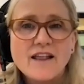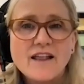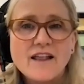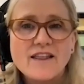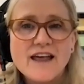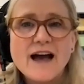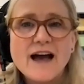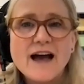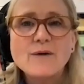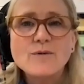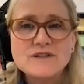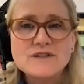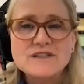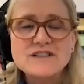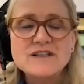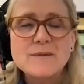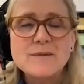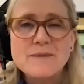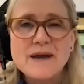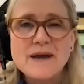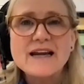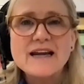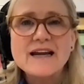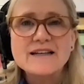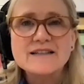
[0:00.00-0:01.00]
That was
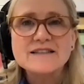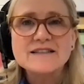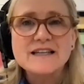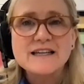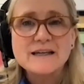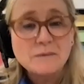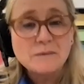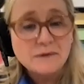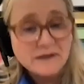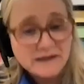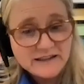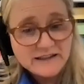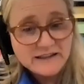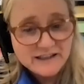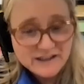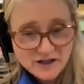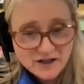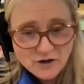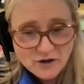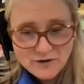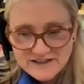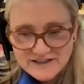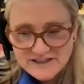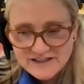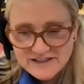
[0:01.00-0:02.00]
amazing. But you
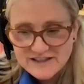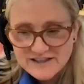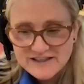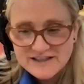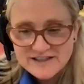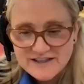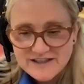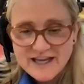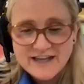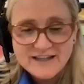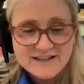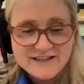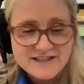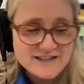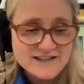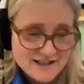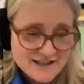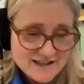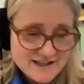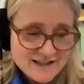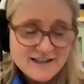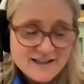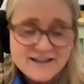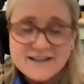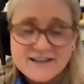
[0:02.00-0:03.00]
know, it's just that's
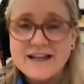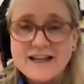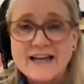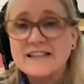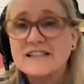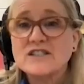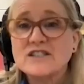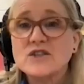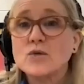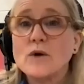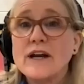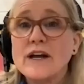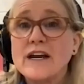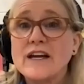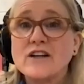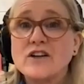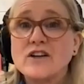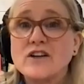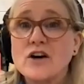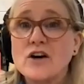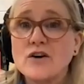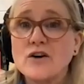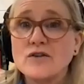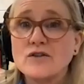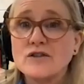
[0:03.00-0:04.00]
that's the way it
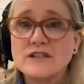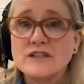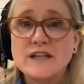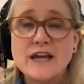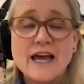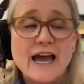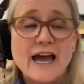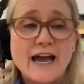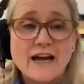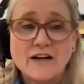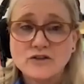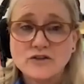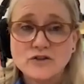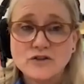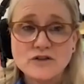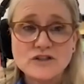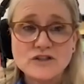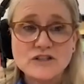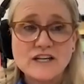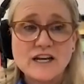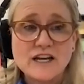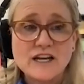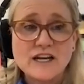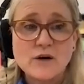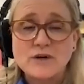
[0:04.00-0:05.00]
goes. Actors
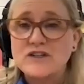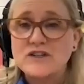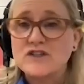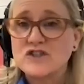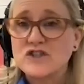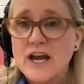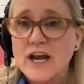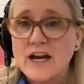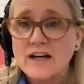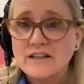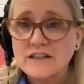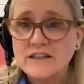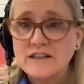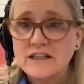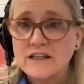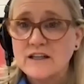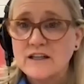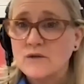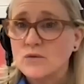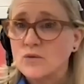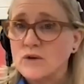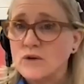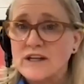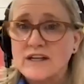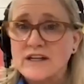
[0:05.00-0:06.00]
get
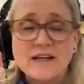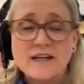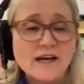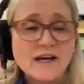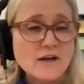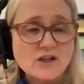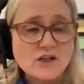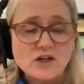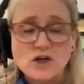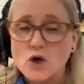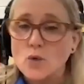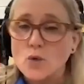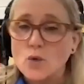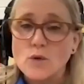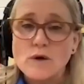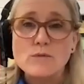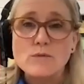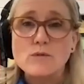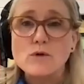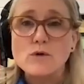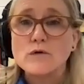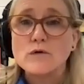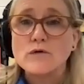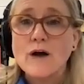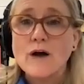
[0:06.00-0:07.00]
rejected. We get, you know, we
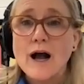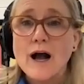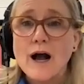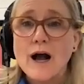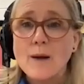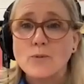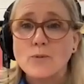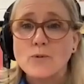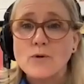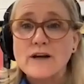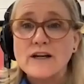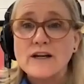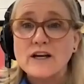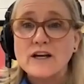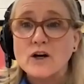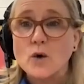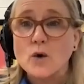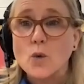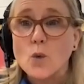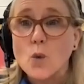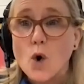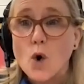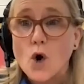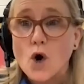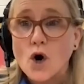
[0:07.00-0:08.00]
move up, we get
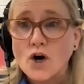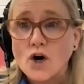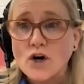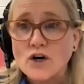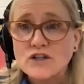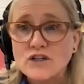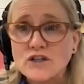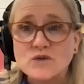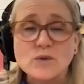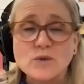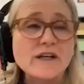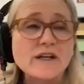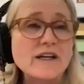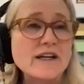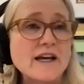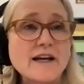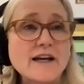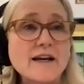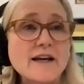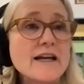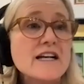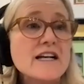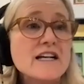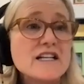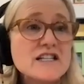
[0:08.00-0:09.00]
awards, we
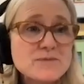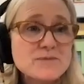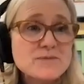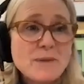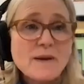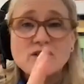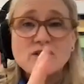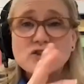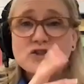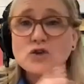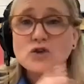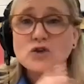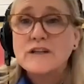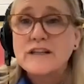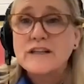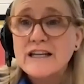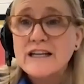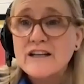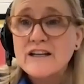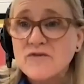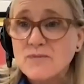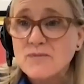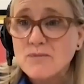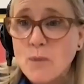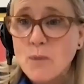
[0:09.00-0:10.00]
get special
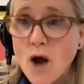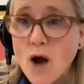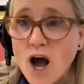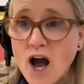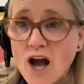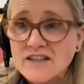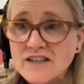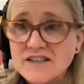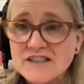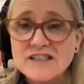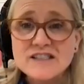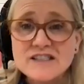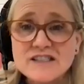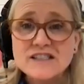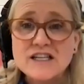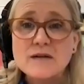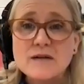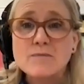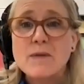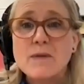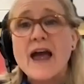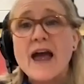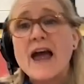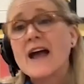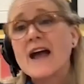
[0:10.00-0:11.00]
gift boxes
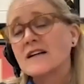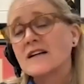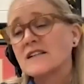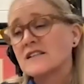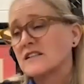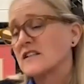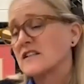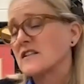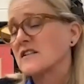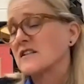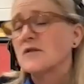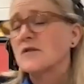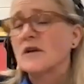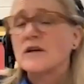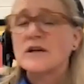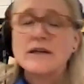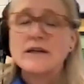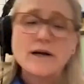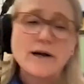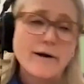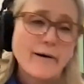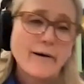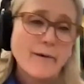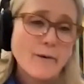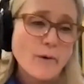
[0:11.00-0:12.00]
and bags and, you
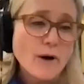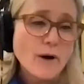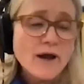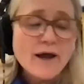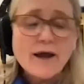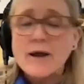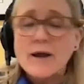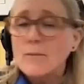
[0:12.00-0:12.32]
know,